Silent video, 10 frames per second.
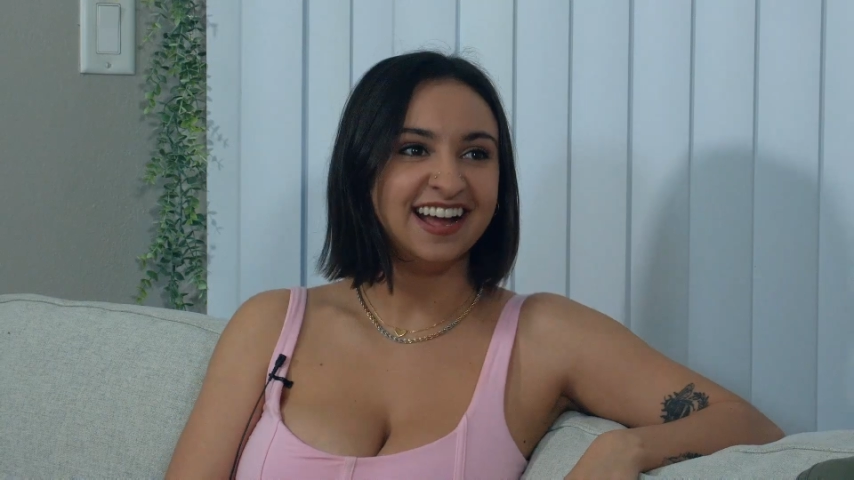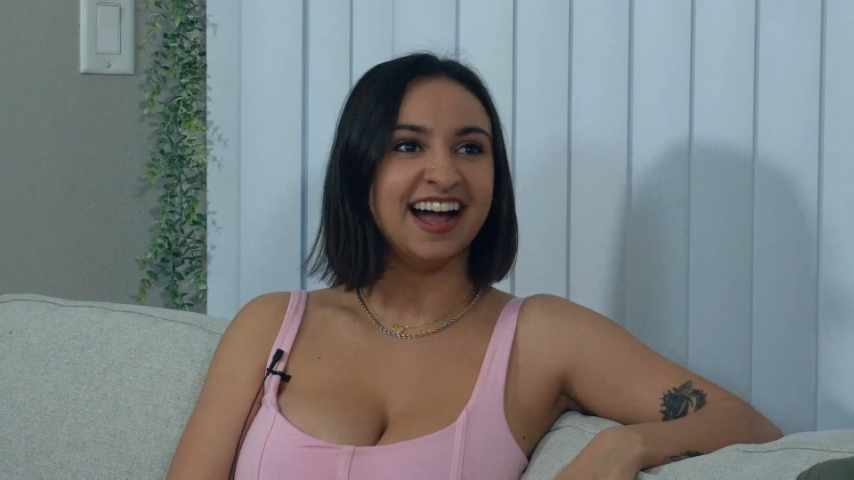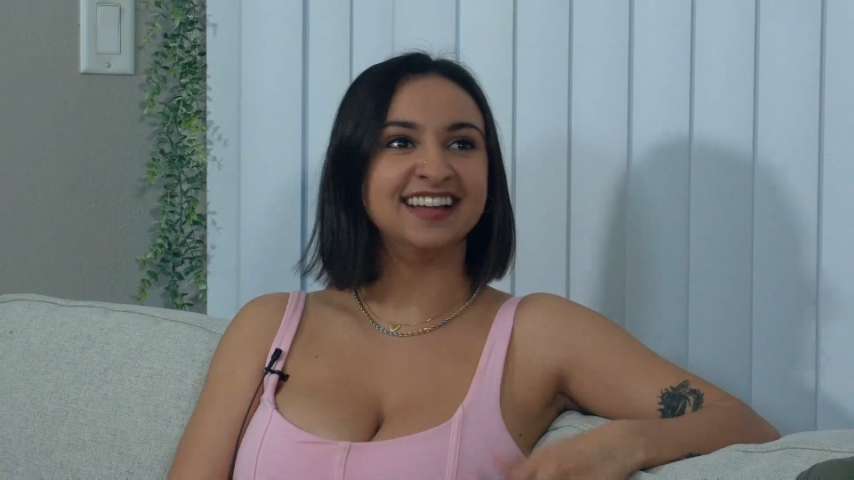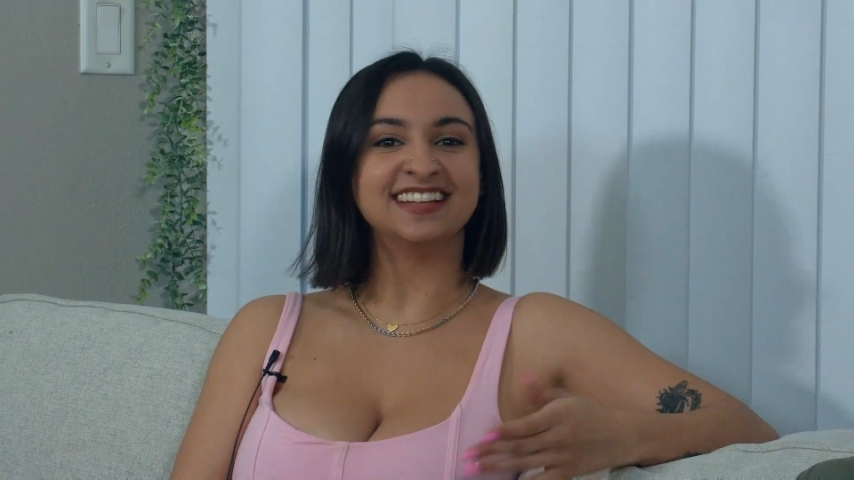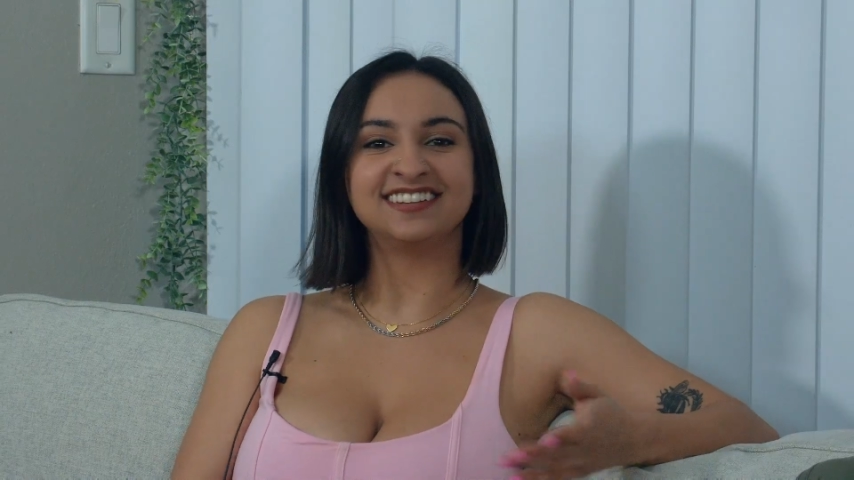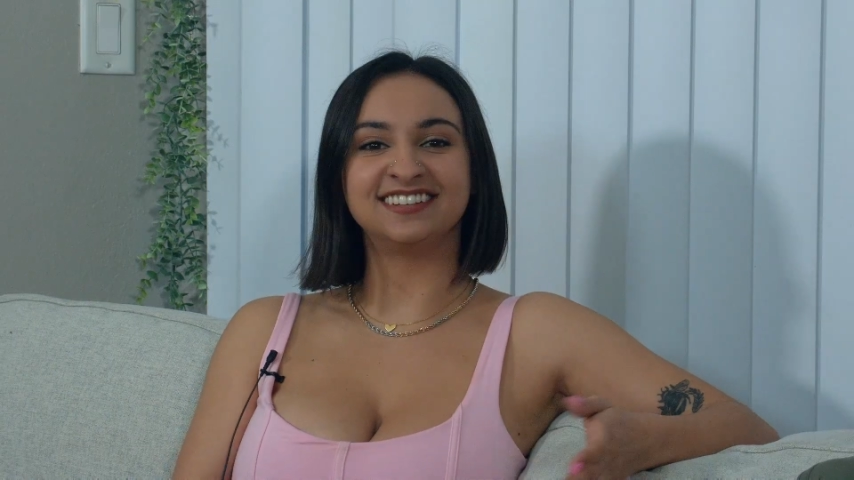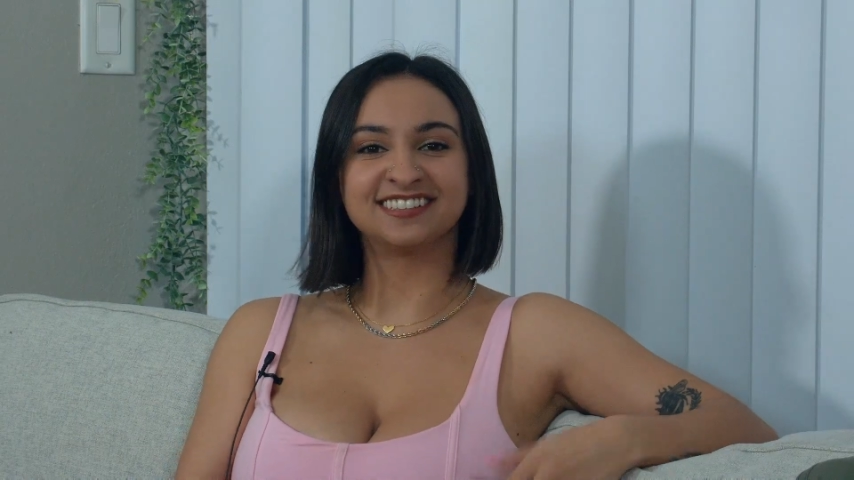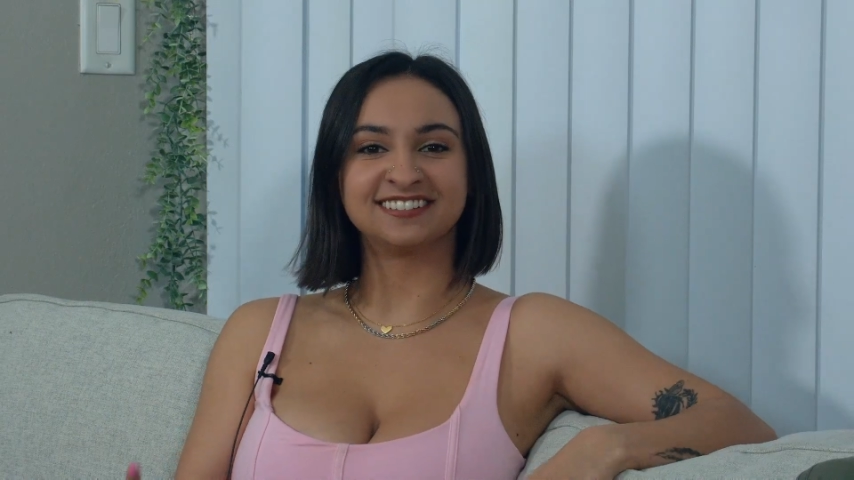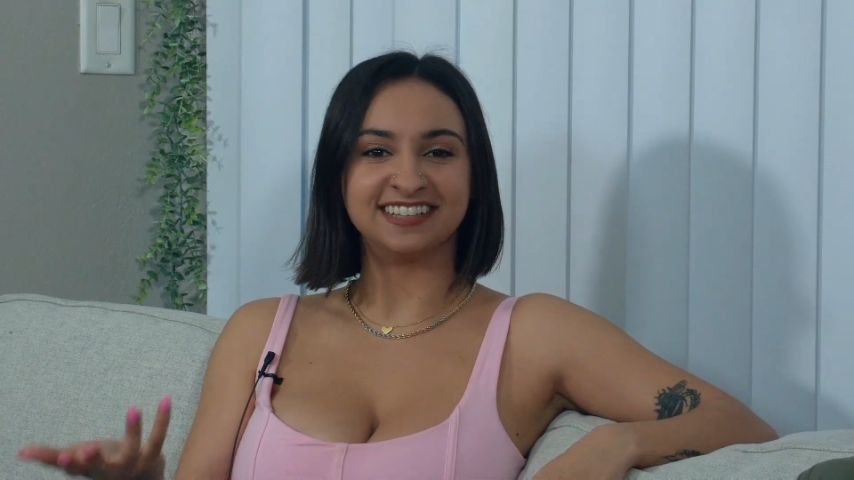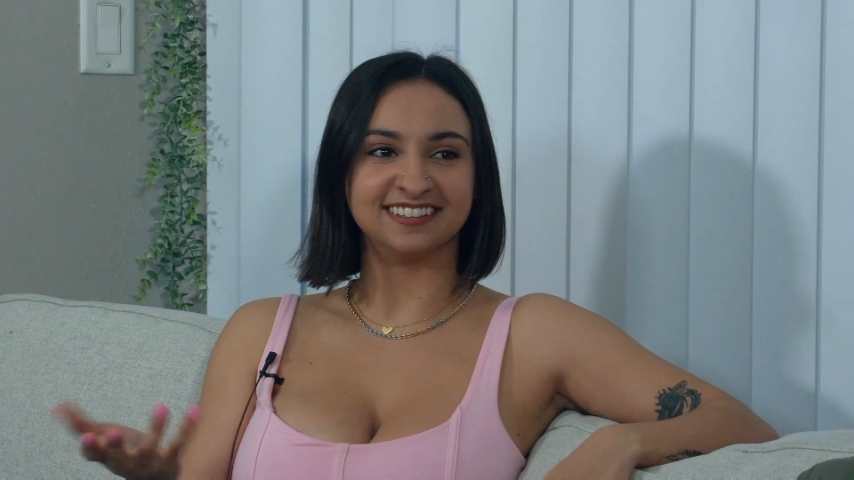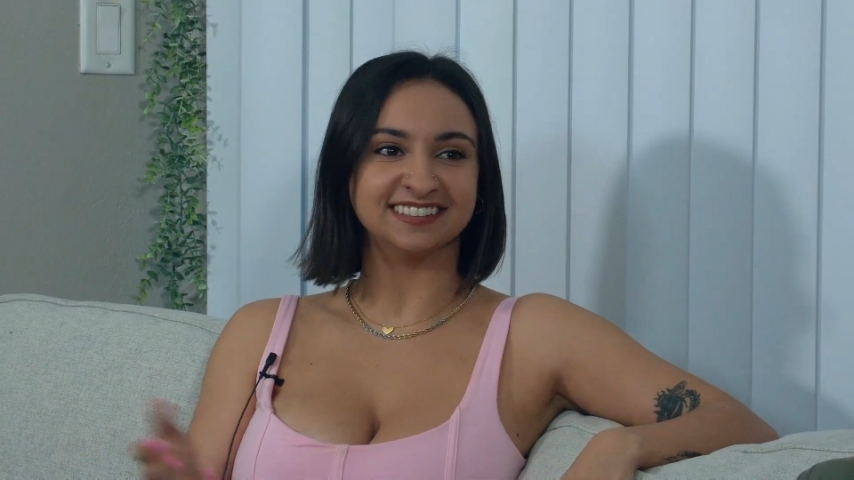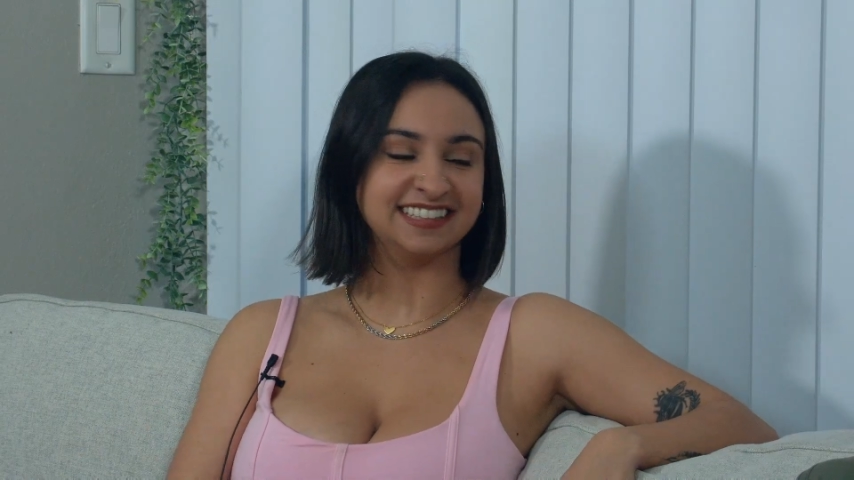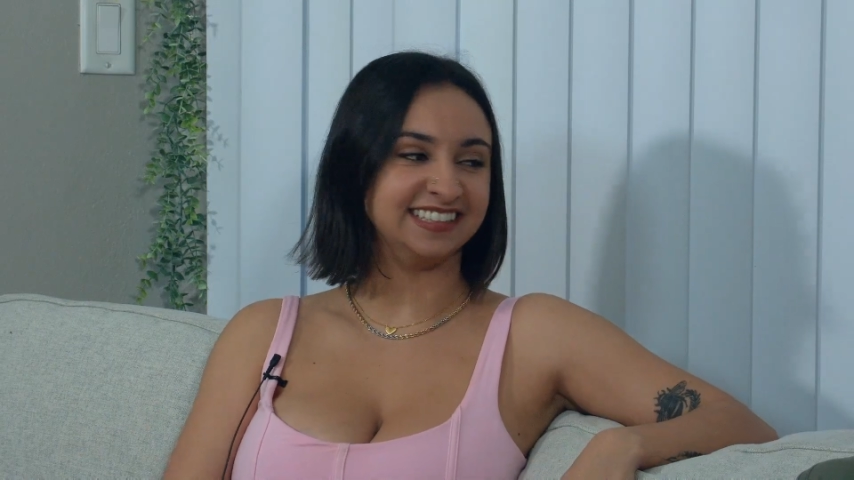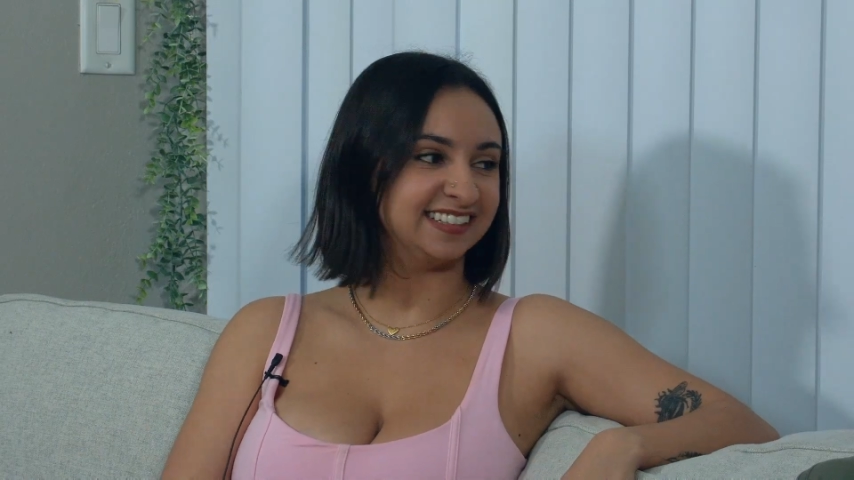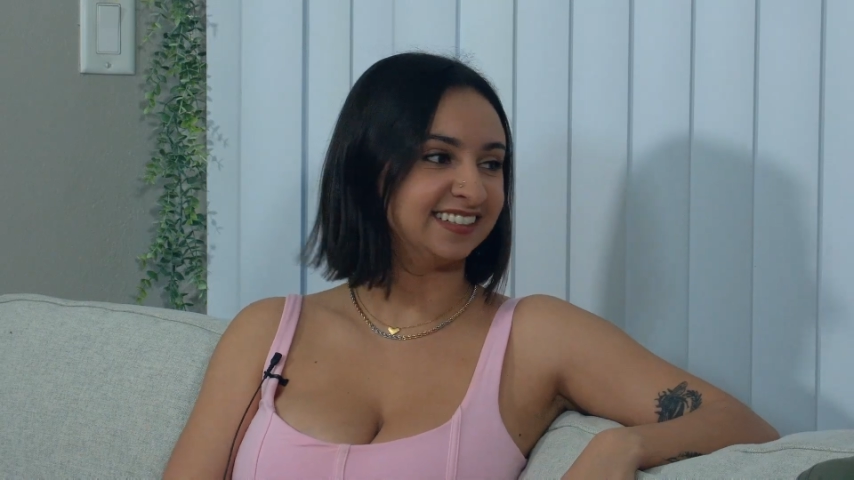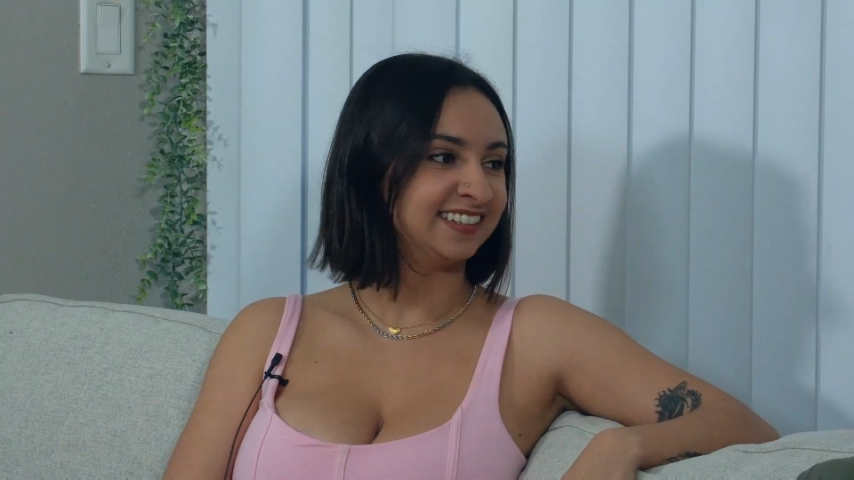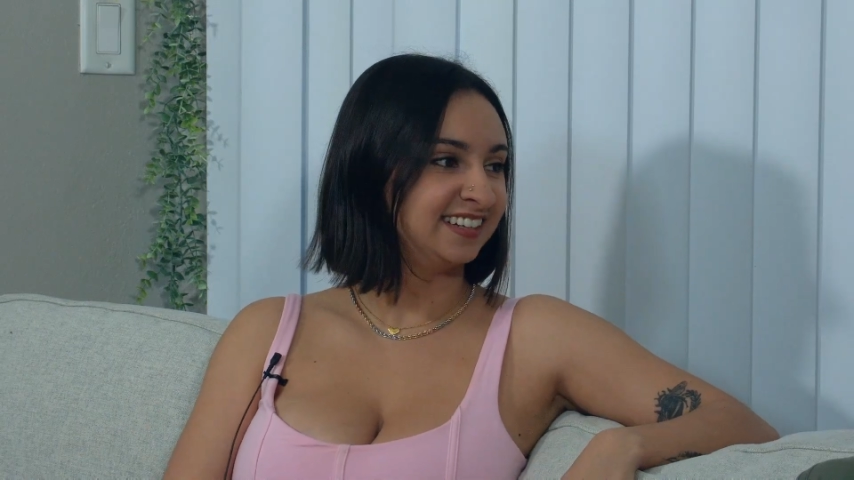And then also Kieran Lee